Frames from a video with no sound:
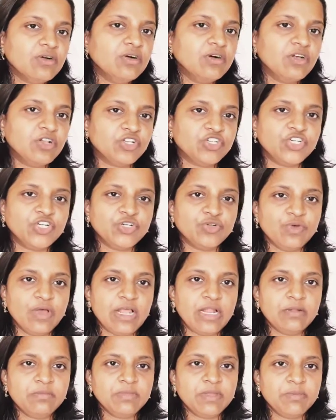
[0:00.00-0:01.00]
urge to
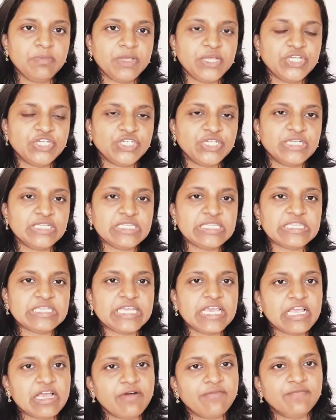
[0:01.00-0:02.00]
help the patient
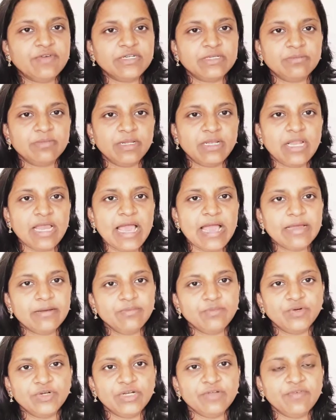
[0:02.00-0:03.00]
stay comfortable
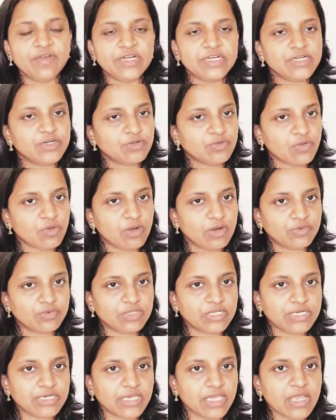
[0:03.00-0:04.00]
and motivated
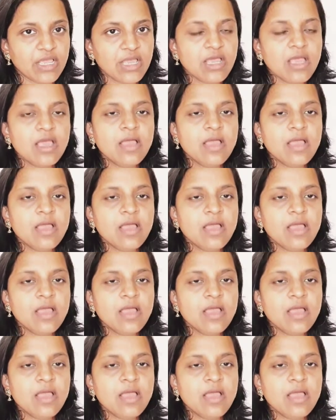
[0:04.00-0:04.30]
throughout the day.